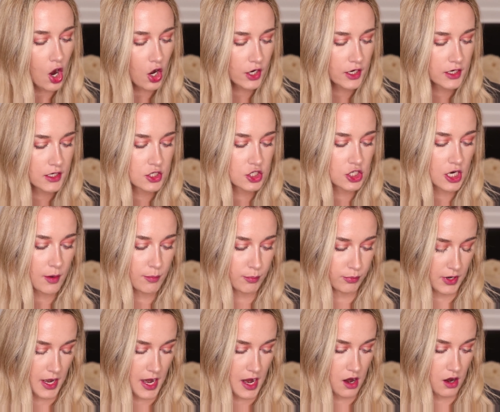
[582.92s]
orange, a
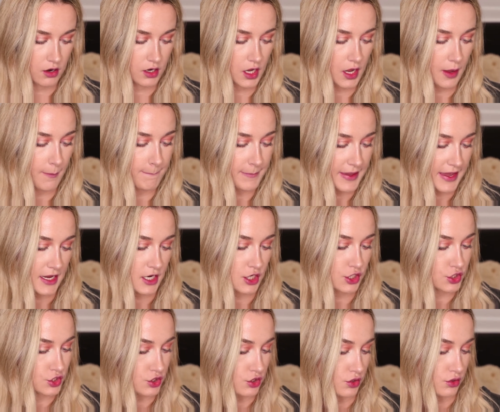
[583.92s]
brown, a
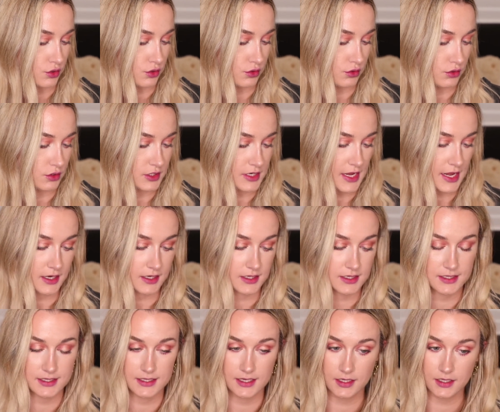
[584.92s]
beige nude, and a
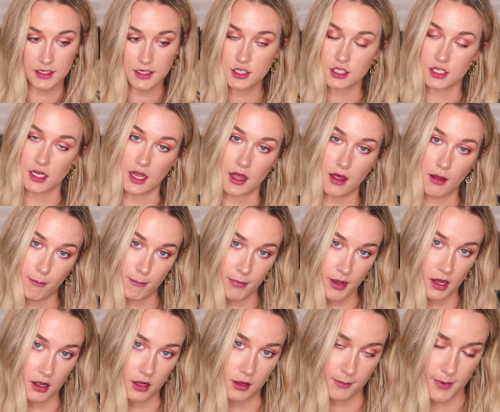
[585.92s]
signature
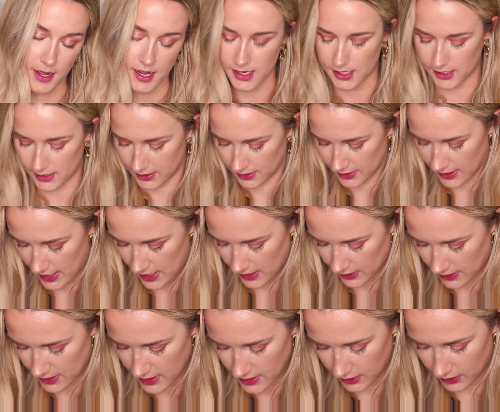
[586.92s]
Balmain
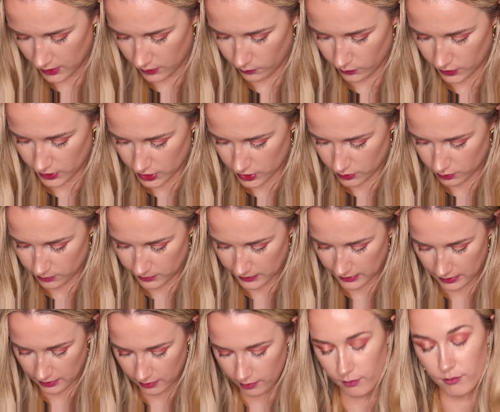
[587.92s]
khaki, which will
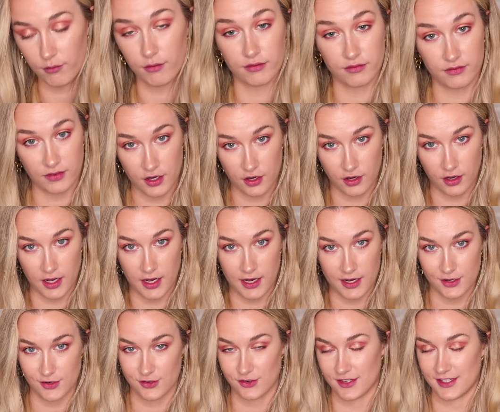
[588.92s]
be very
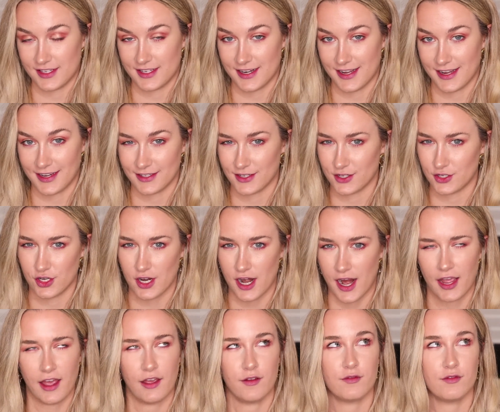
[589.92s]
interesting to try.
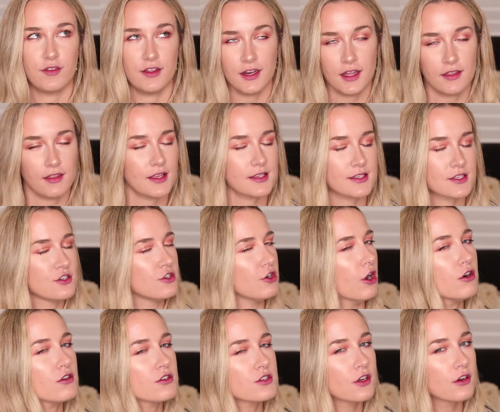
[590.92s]
I feel like that's
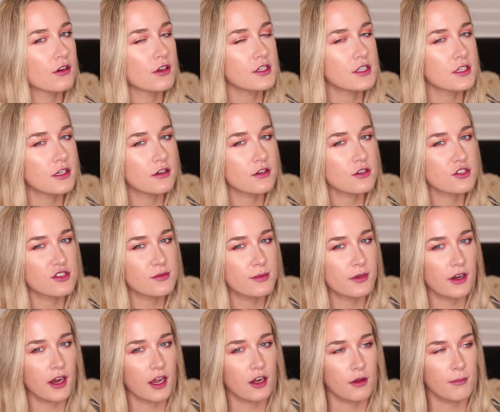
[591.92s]
not going to look super
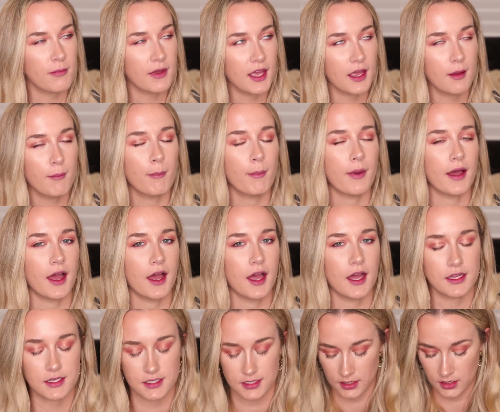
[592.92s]
great on me,
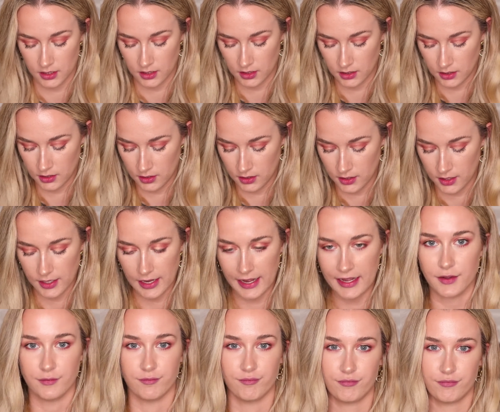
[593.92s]
but
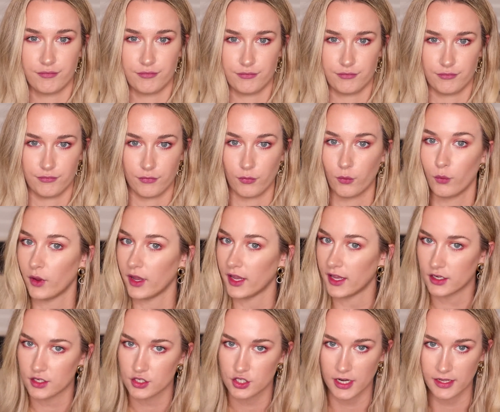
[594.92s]
hey, We're
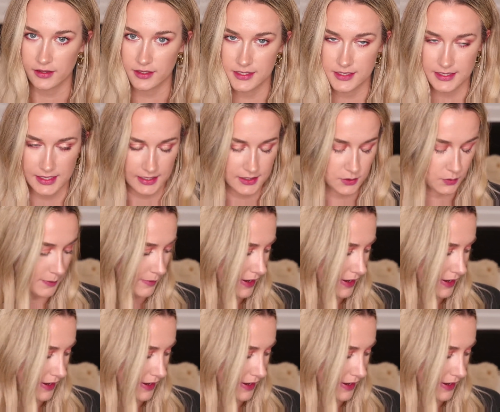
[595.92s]
here to try these things, we